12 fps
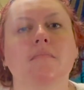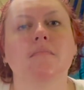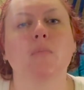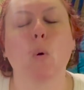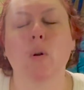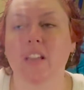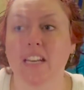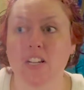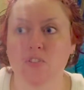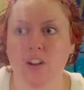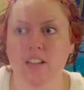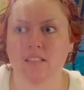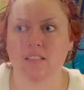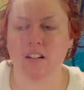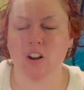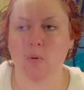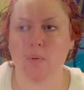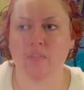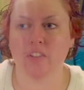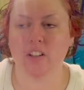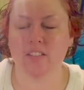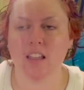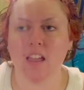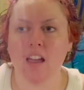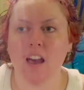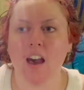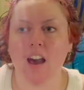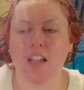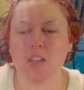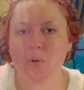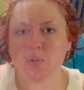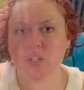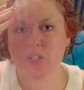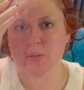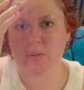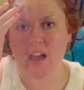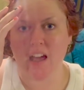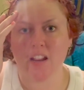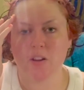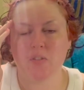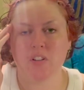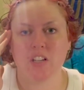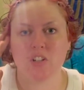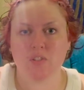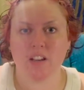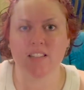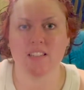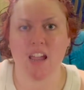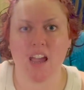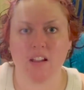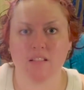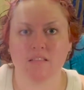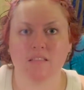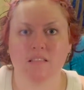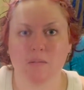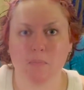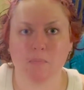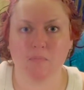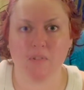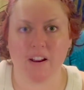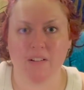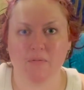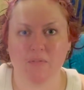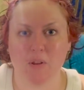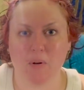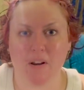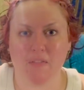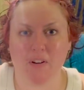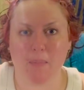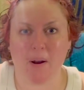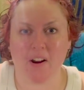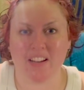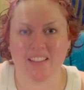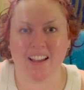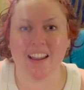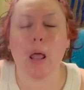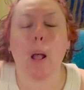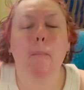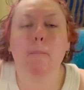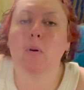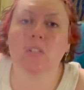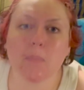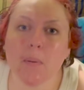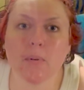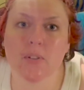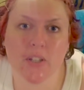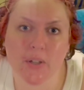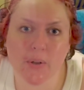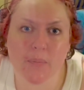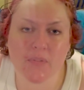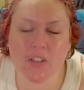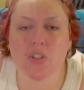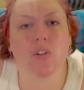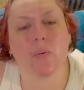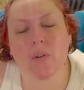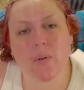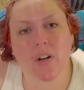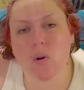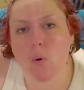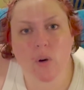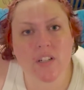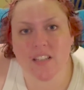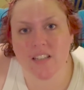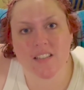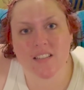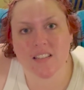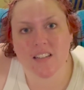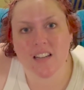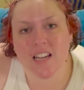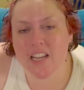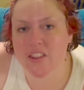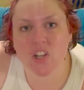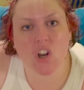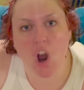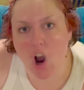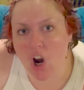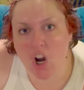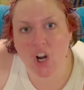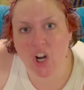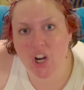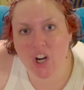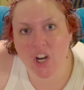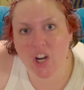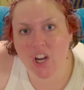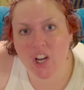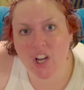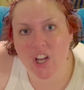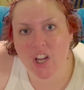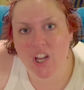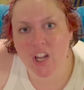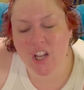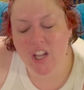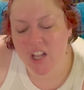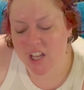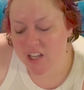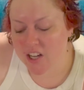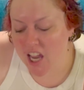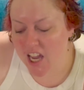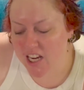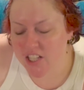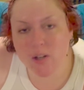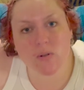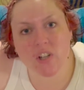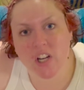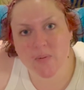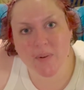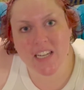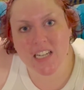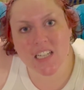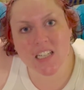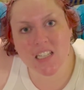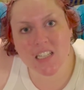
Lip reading: or getting dressed in an open field. I usually do that. I usually get dressed at the Ren Fair parking lot. Most people do, because you don't want to wear a corset in the car. Okay, don't judge me.